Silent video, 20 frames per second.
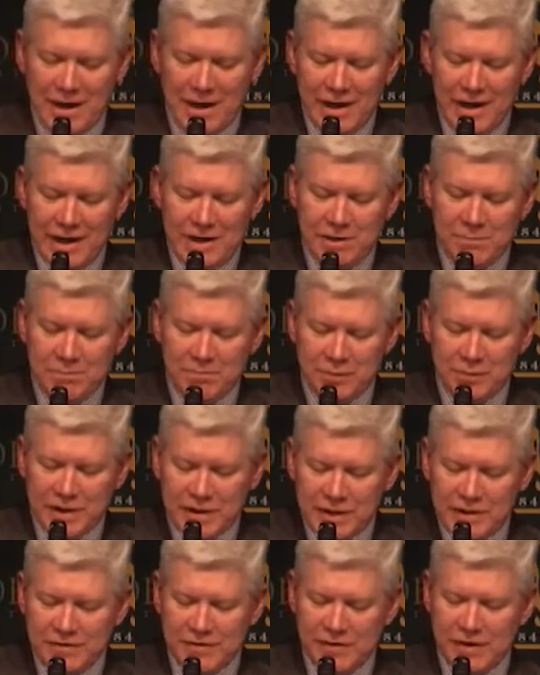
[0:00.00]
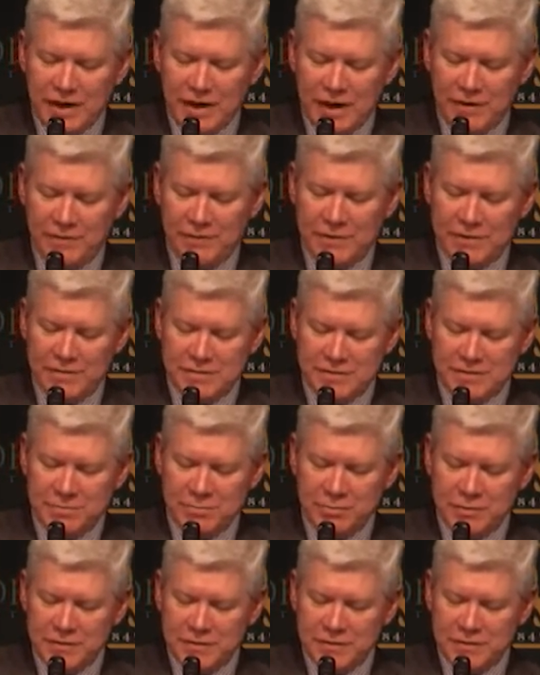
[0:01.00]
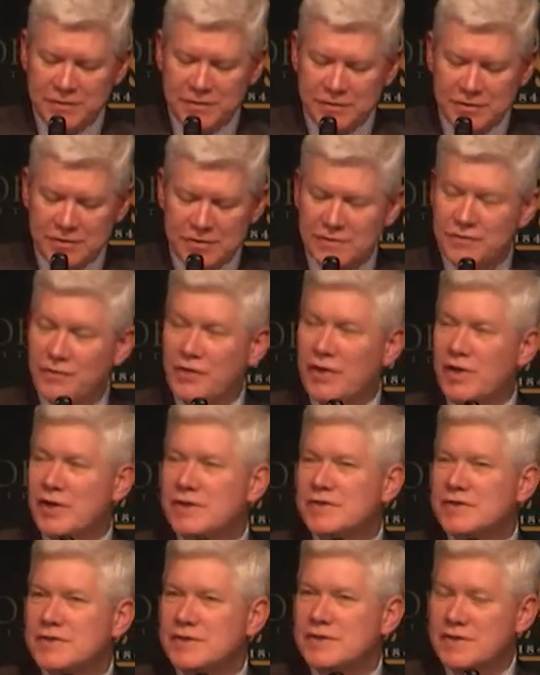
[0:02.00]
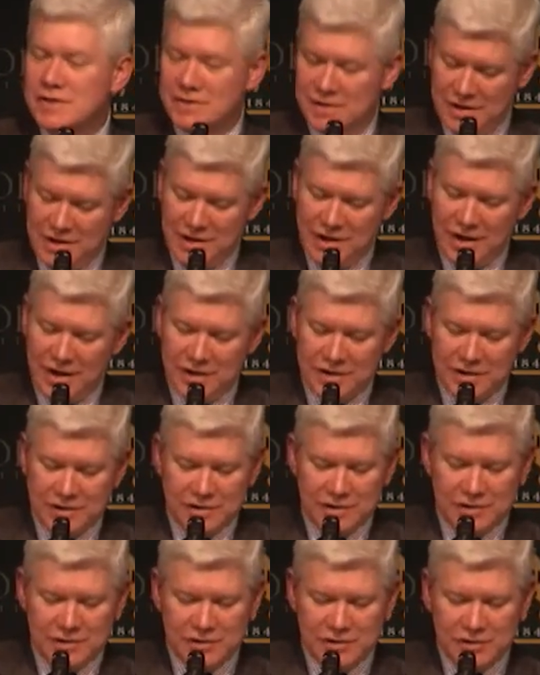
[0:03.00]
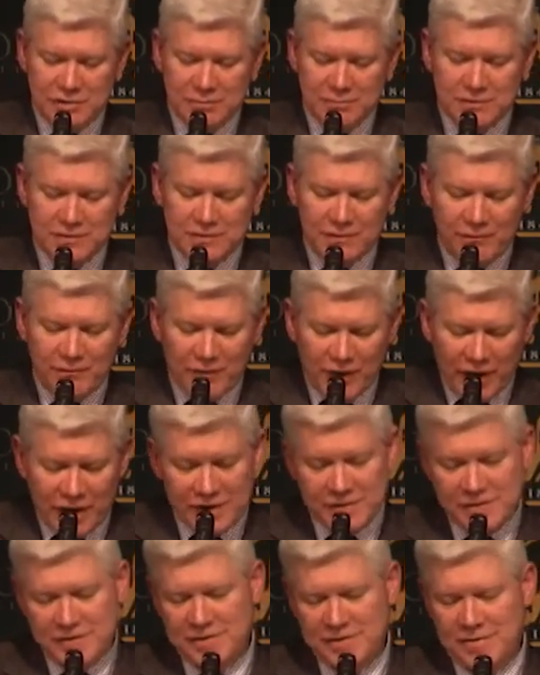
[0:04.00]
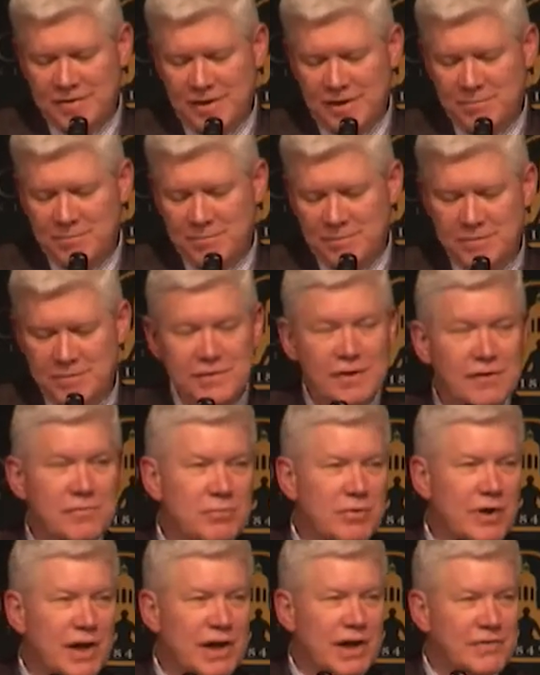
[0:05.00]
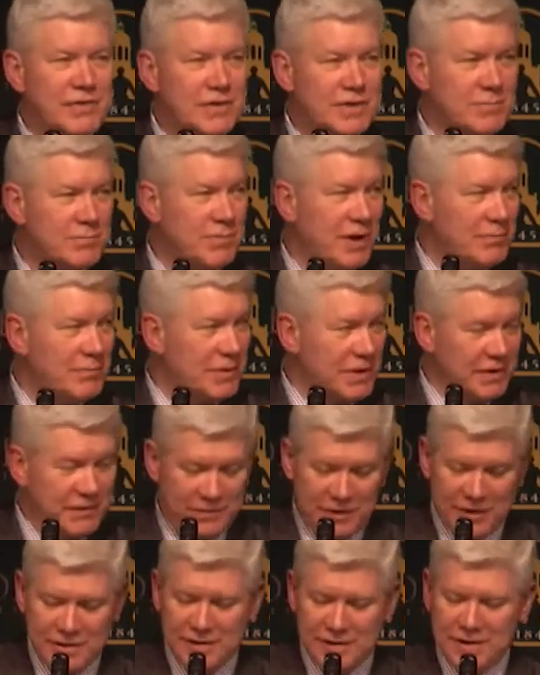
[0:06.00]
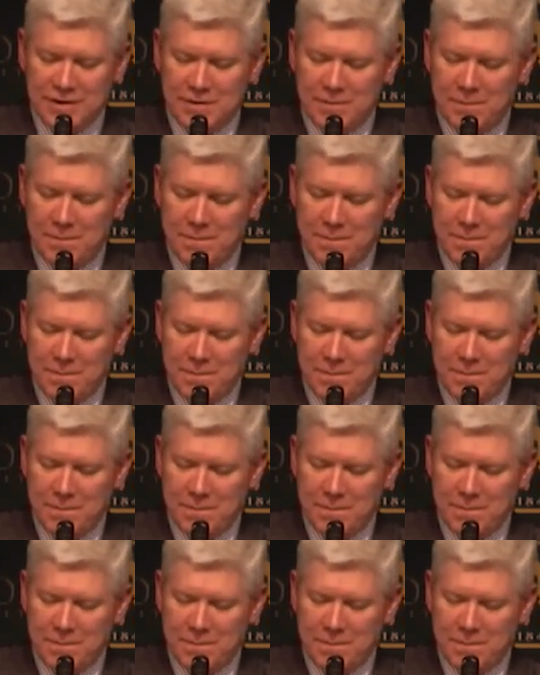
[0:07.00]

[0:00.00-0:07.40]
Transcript: It impedes the effort to put students first, and it consumes vast sums of private and public funding.